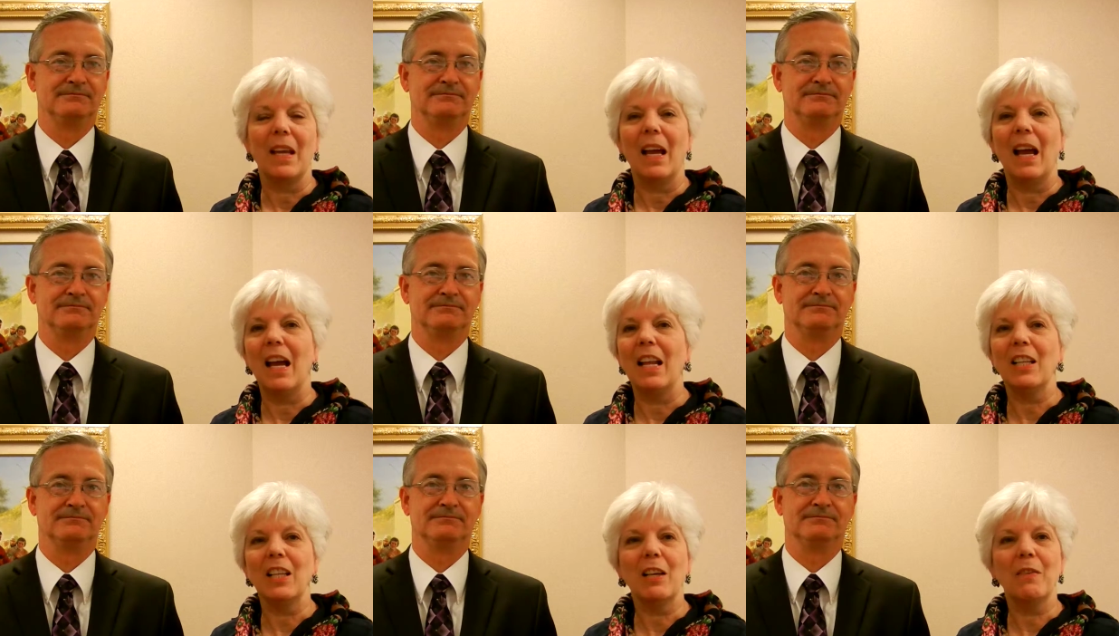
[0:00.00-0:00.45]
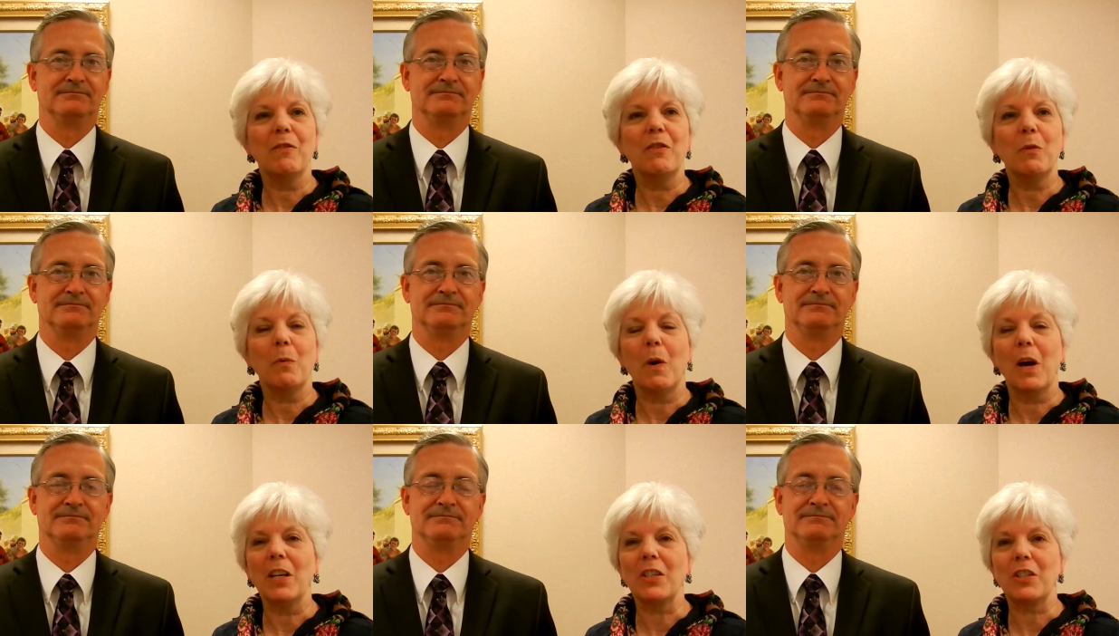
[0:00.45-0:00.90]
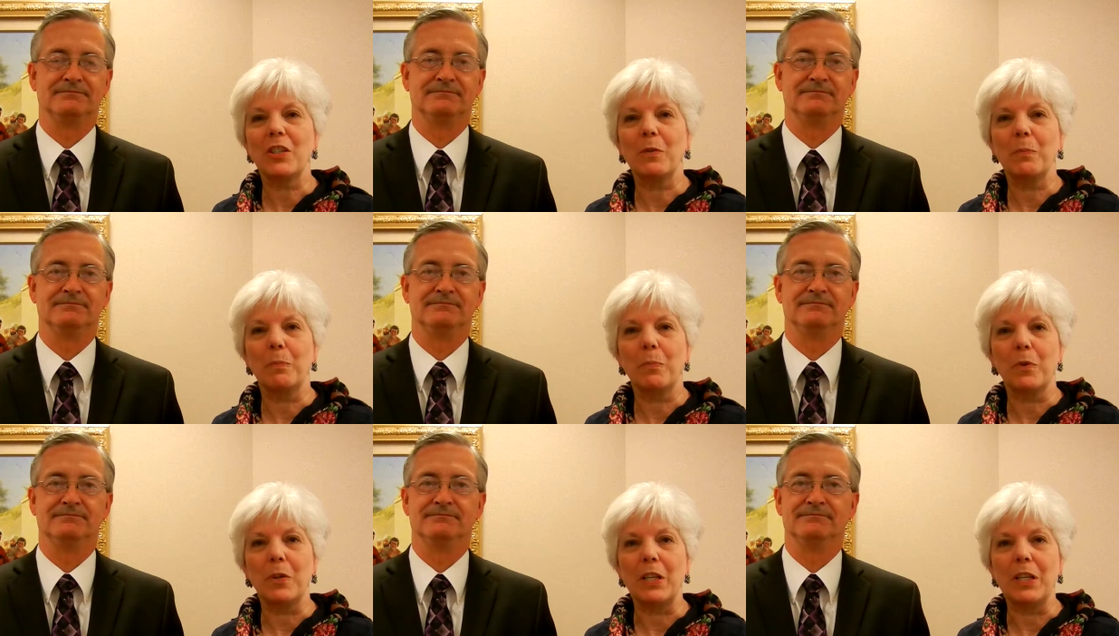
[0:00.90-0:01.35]
Speaker 1: I love to watch the
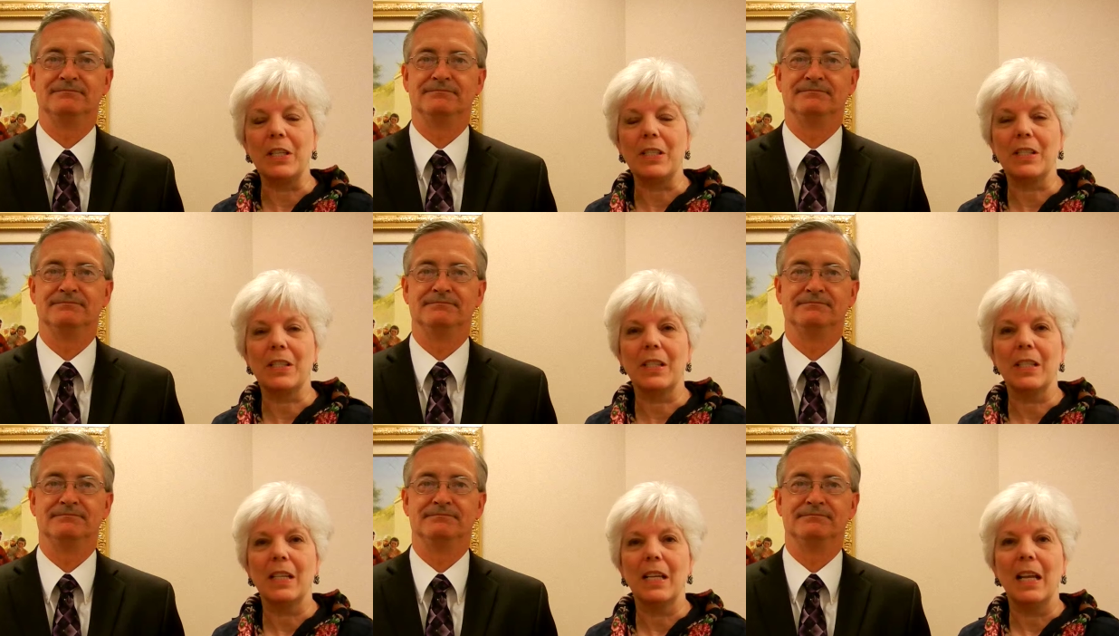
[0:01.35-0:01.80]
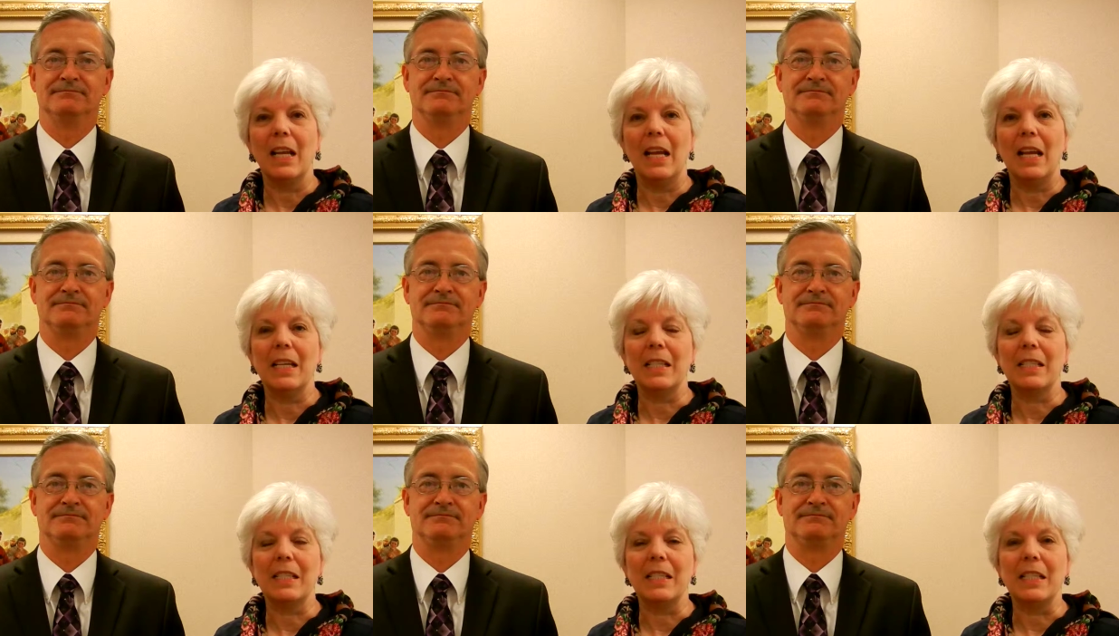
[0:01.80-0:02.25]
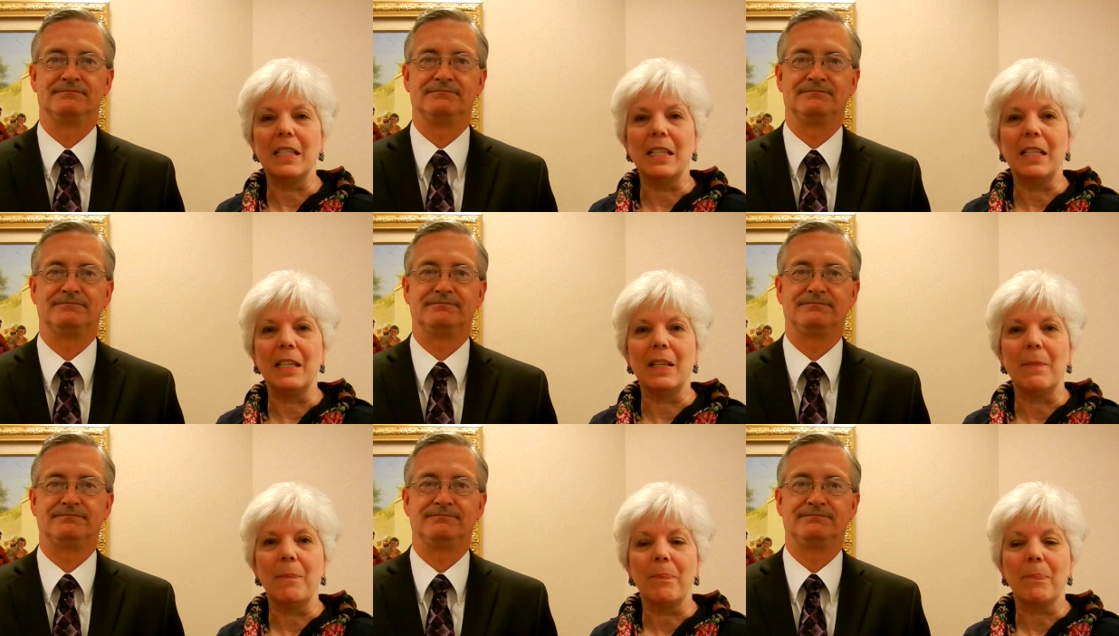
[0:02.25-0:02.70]
priest as
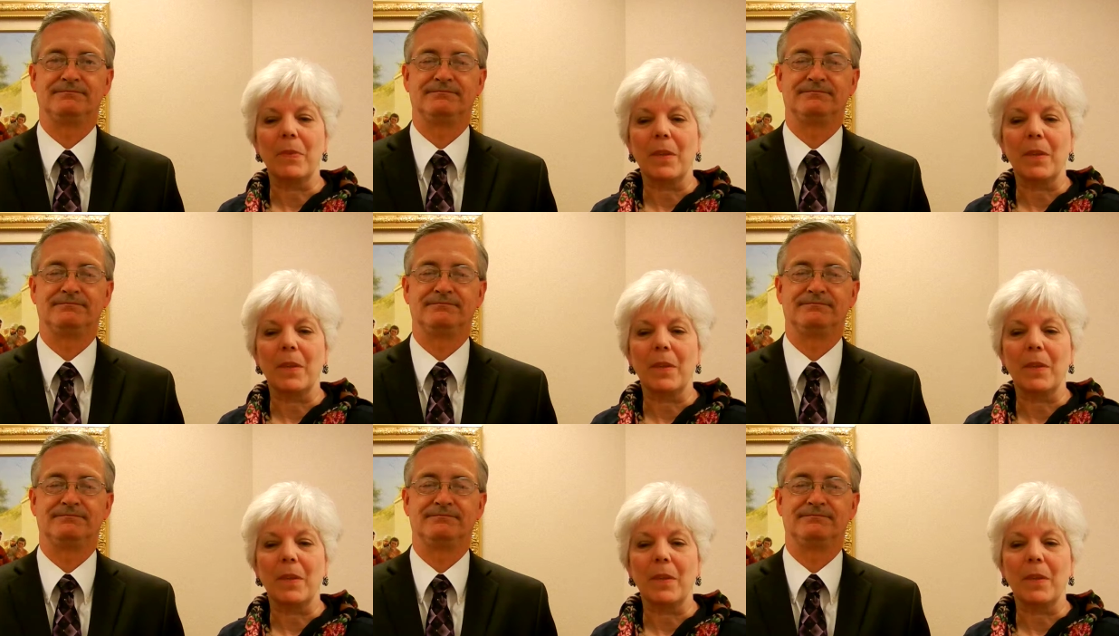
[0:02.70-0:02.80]
he